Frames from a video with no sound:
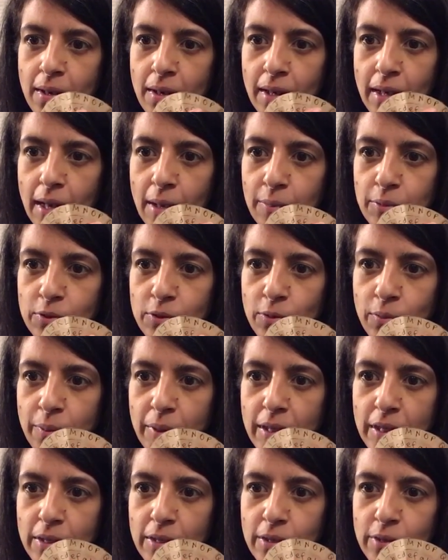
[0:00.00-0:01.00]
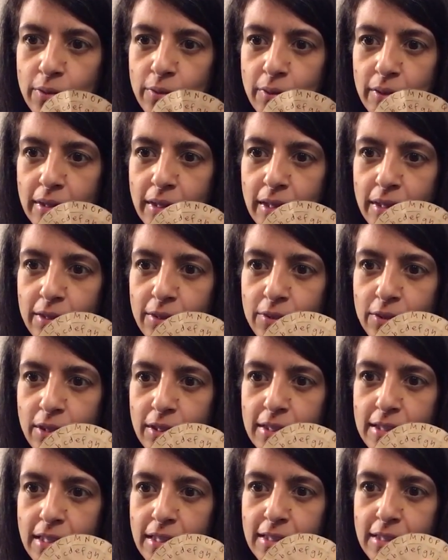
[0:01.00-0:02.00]
capital PQ, and they could
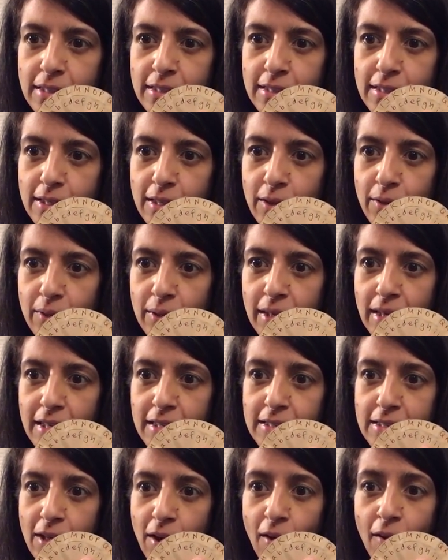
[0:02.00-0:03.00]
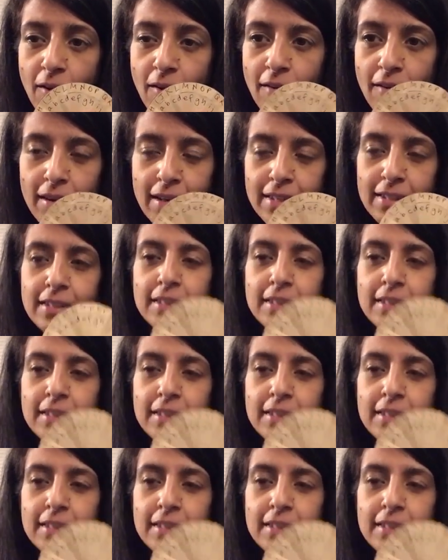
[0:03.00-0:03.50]
translate it as lowercase hi.